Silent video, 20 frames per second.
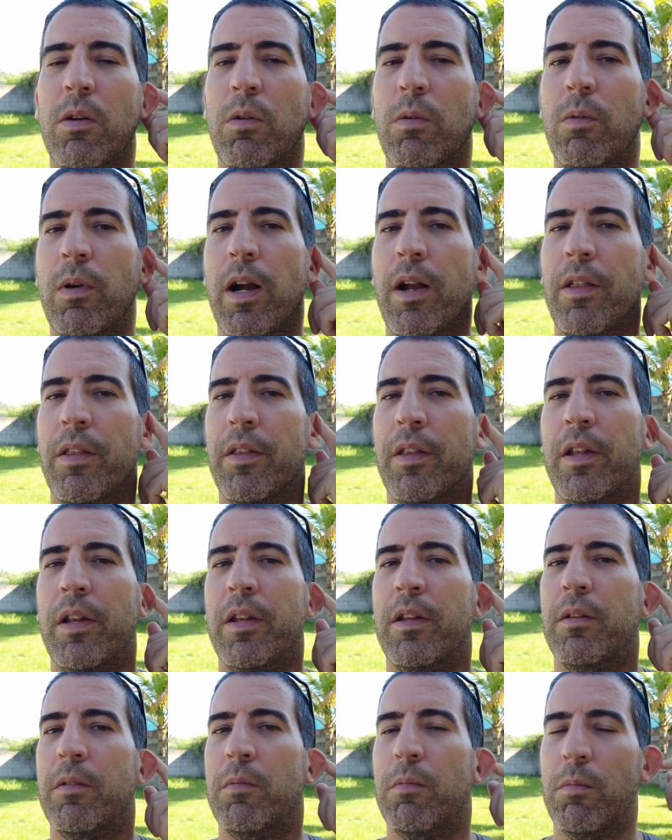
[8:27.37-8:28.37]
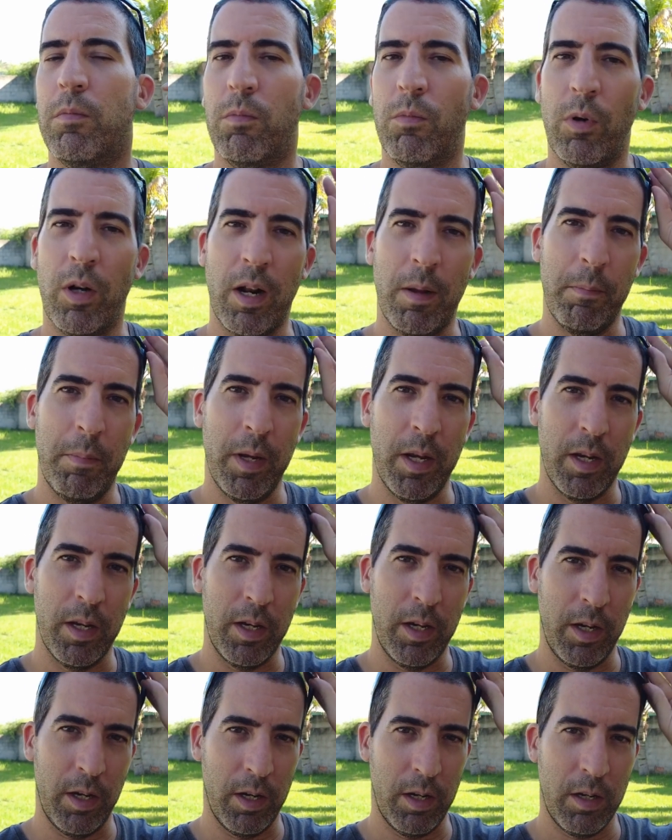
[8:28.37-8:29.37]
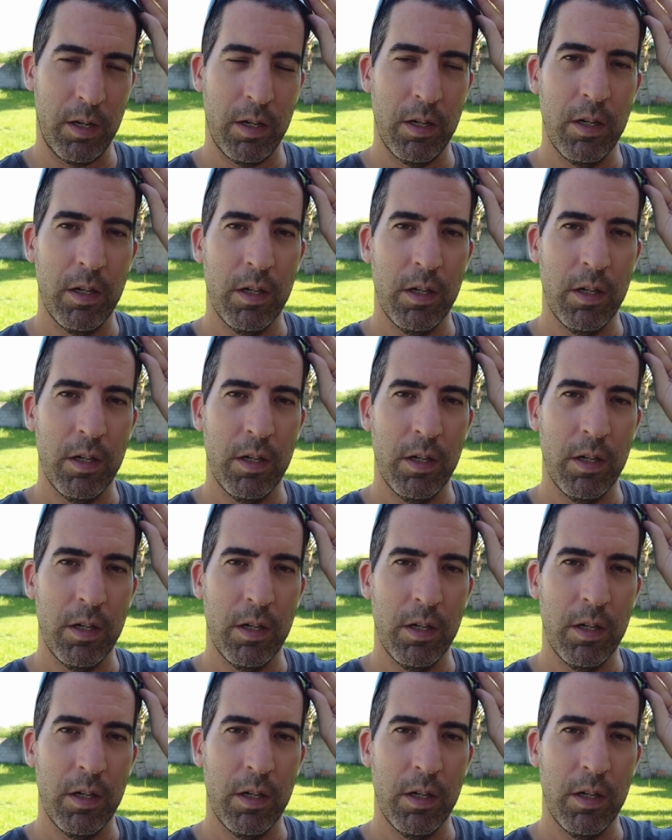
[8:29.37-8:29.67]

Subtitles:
rather than what I'm paying here.